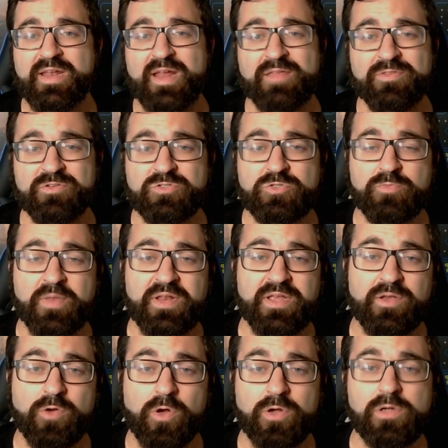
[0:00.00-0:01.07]
and there's too many
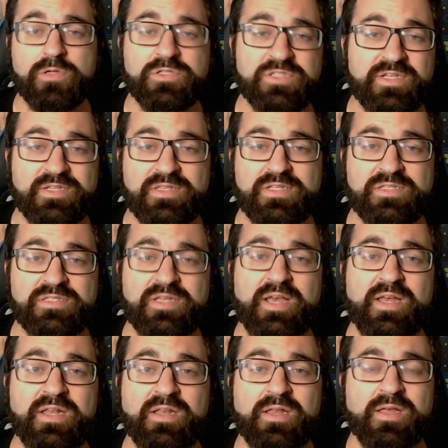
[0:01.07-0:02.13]
cards in this
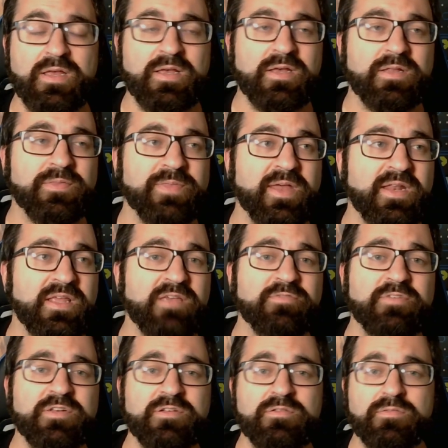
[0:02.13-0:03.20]
set that
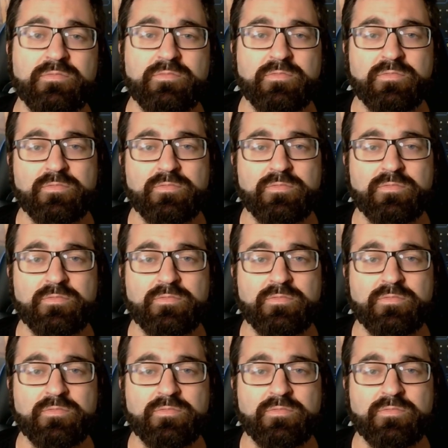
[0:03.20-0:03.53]
even